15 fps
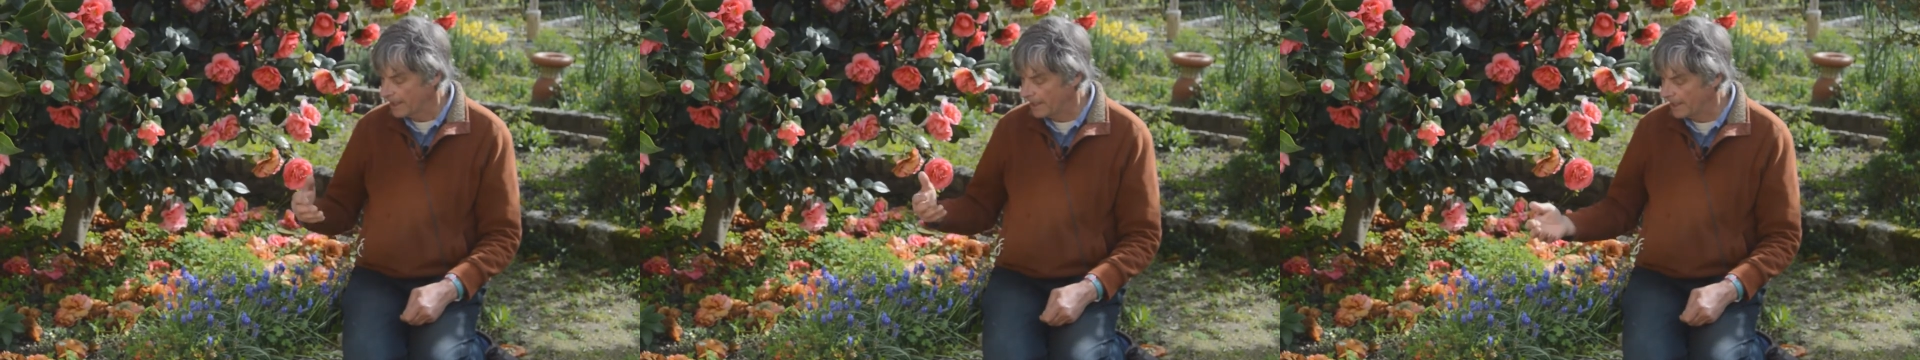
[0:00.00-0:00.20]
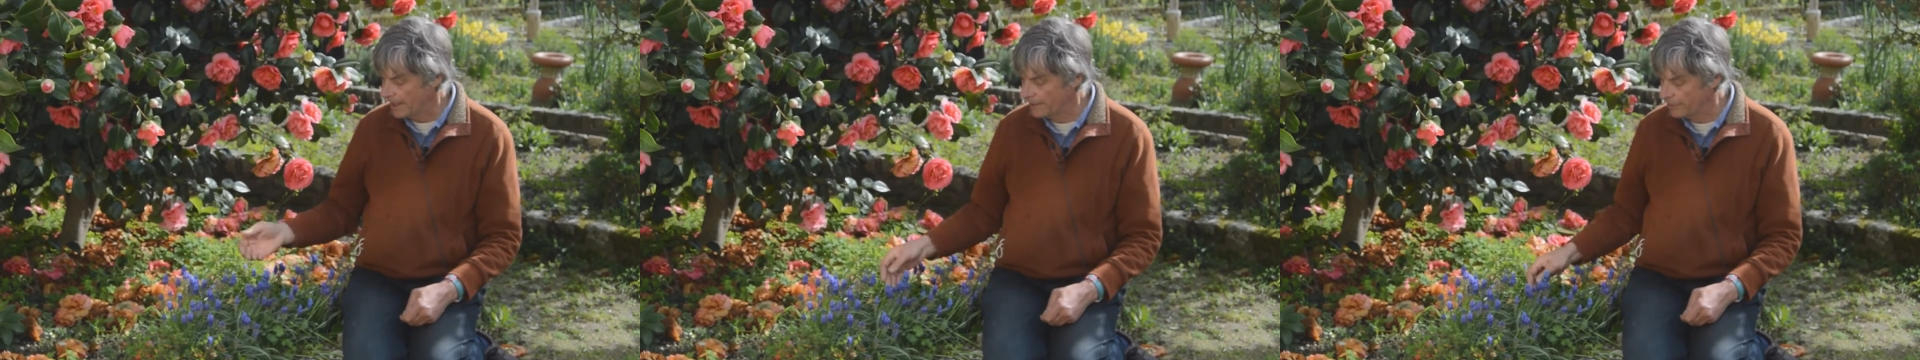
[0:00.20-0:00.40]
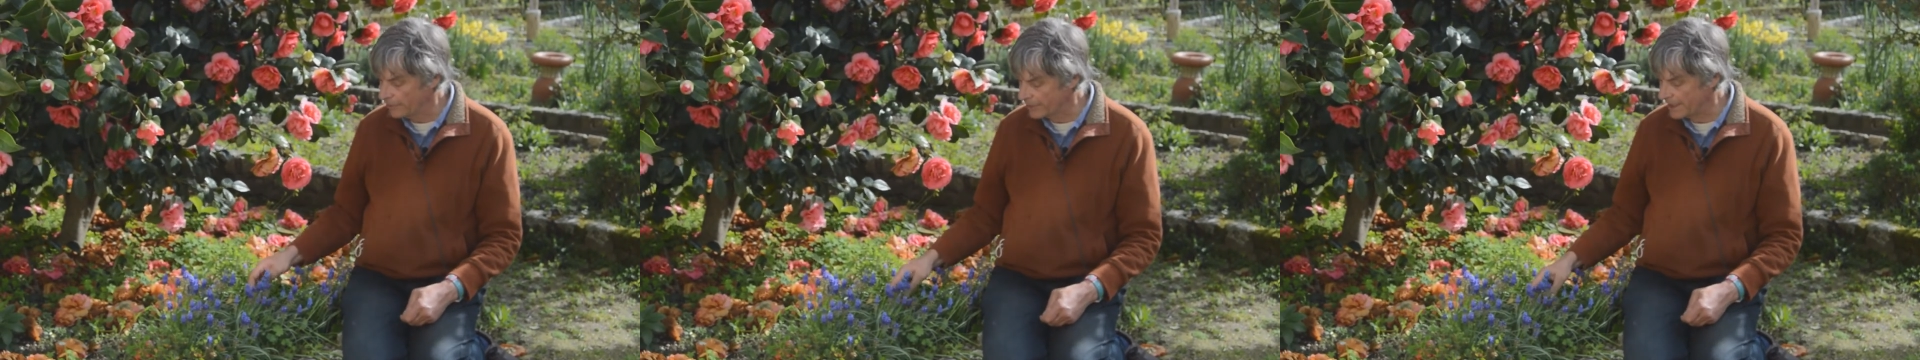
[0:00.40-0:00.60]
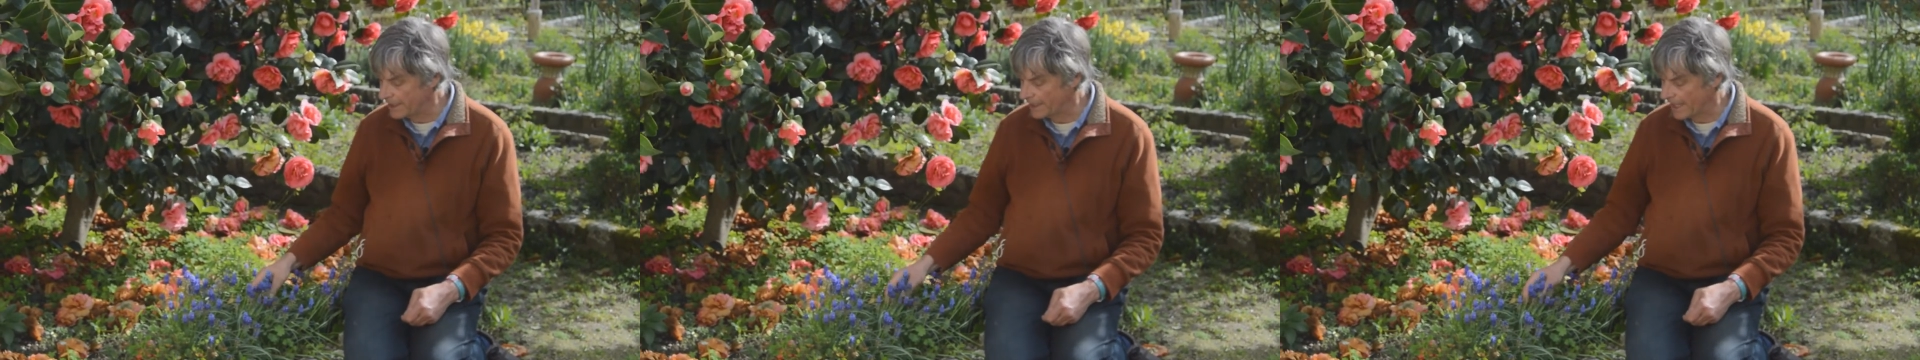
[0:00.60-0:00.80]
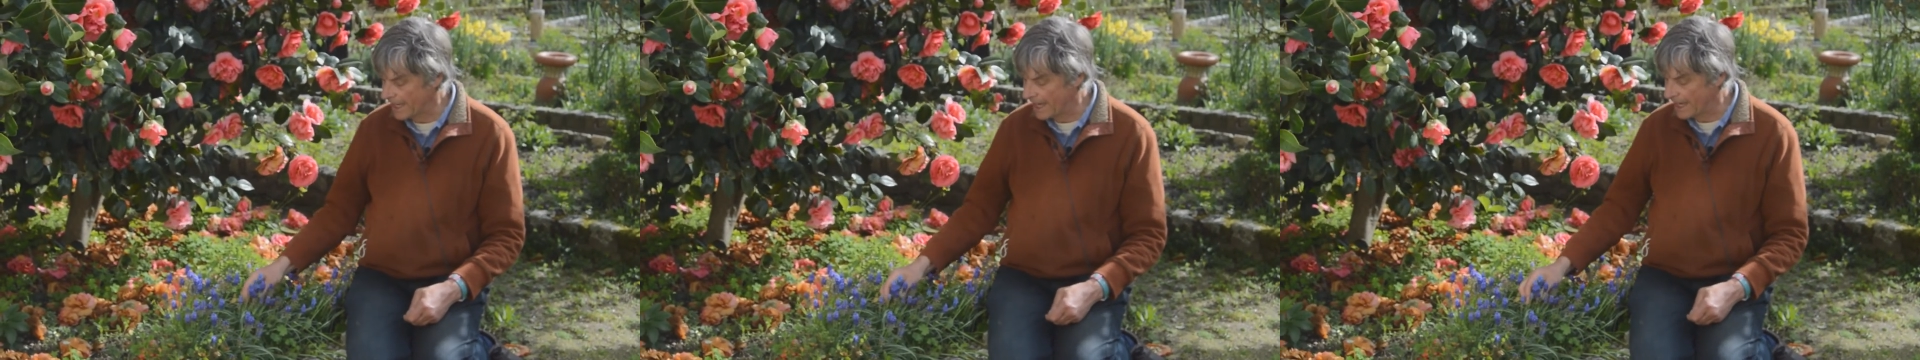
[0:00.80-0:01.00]

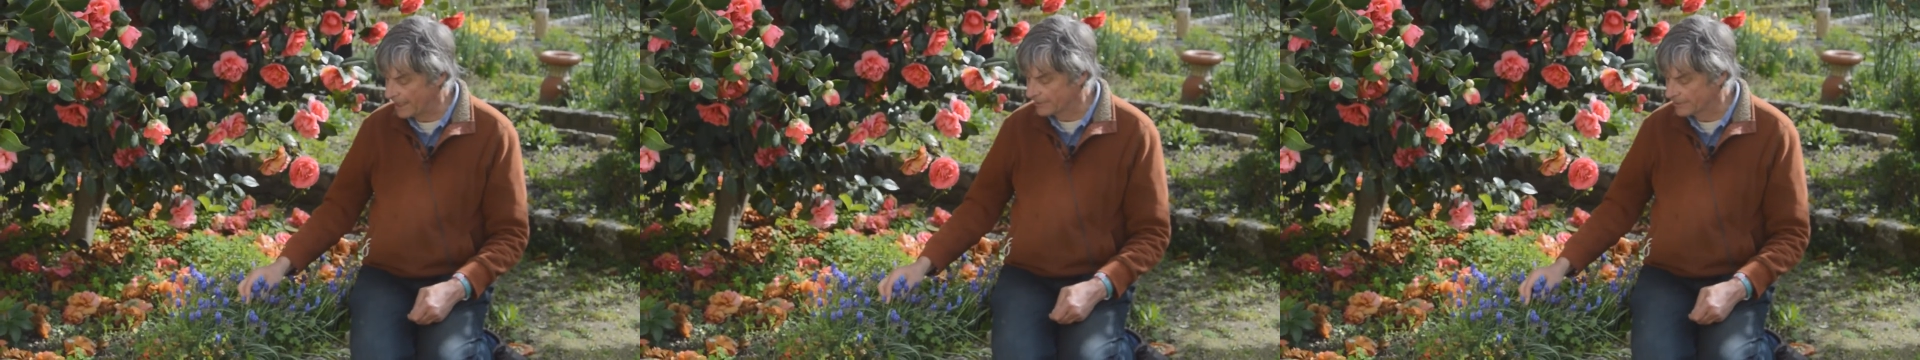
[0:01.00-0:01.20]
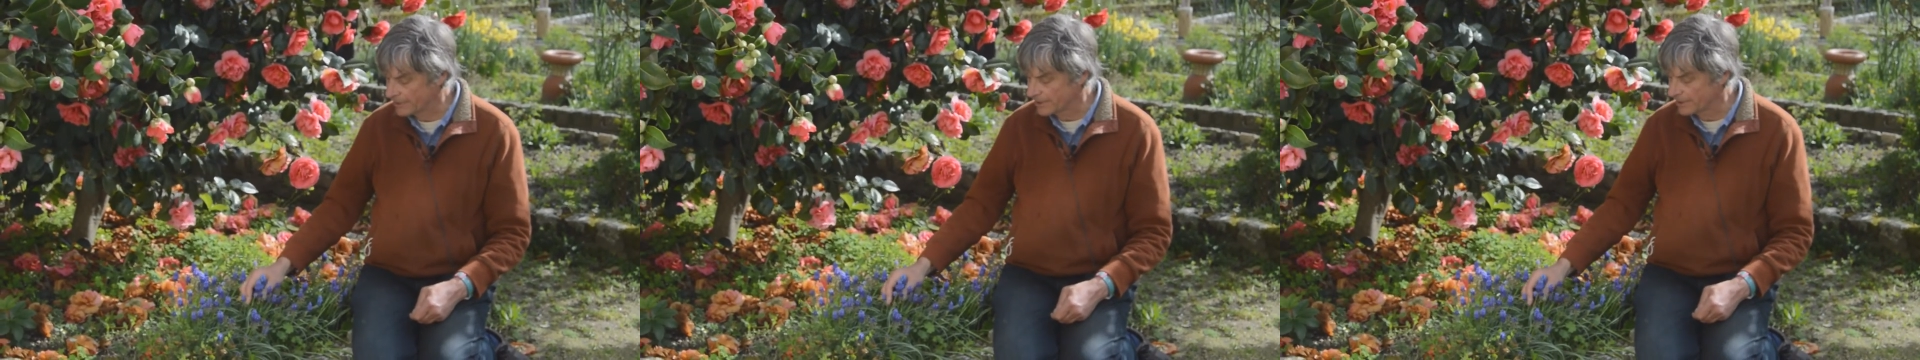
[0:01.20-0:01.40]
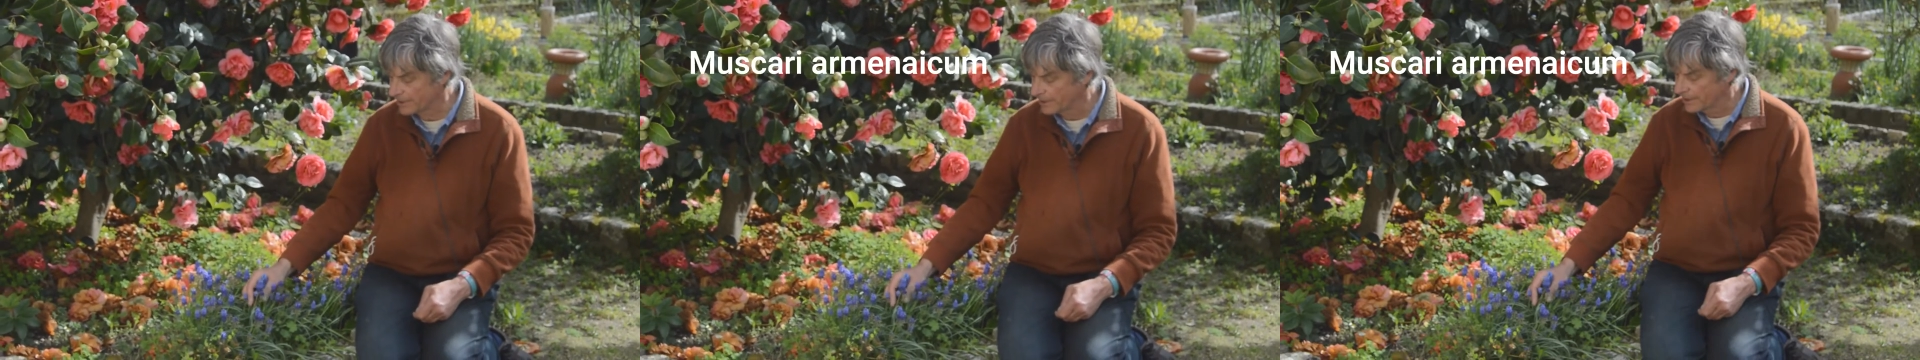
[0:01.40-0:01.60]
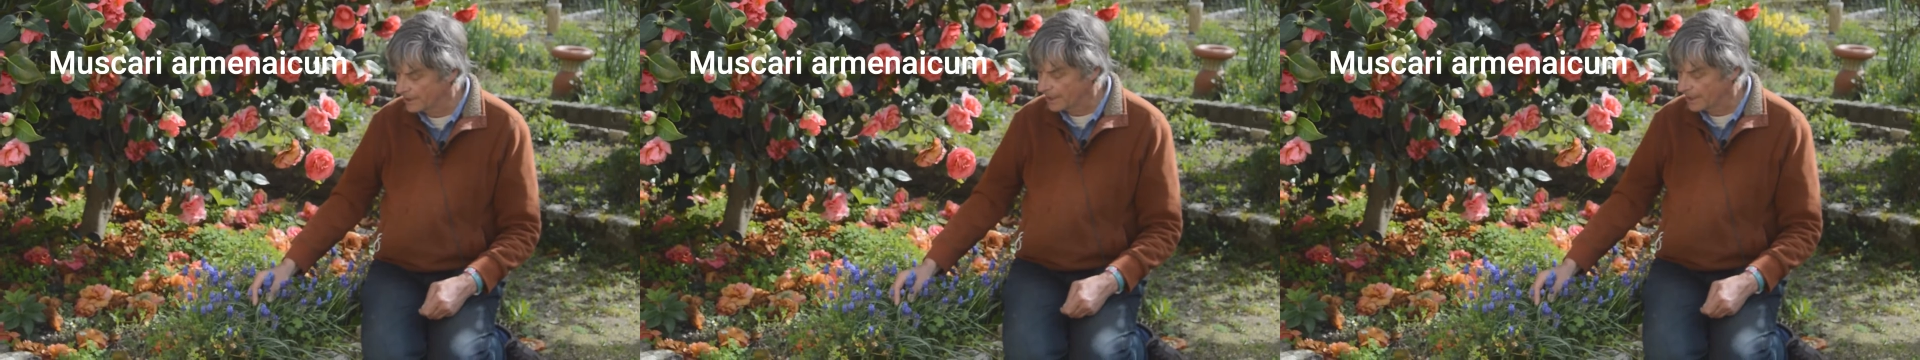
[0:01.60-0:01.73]
Looking at